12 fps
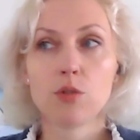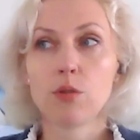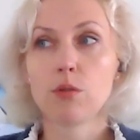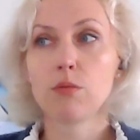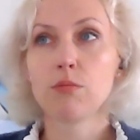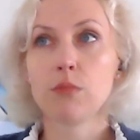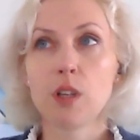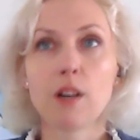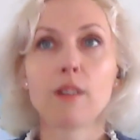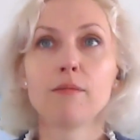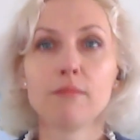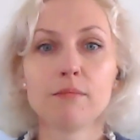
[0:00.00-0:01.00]
So
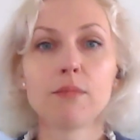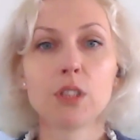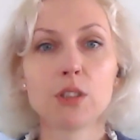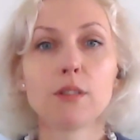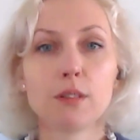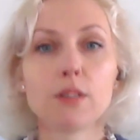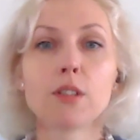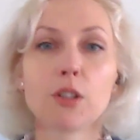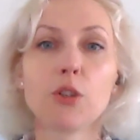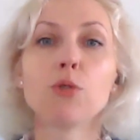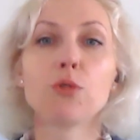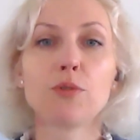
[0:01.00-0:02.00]
yeah, it's a
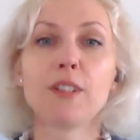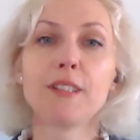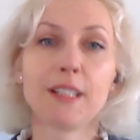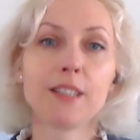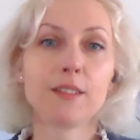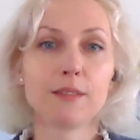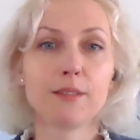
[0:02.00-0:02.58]
huge, very nice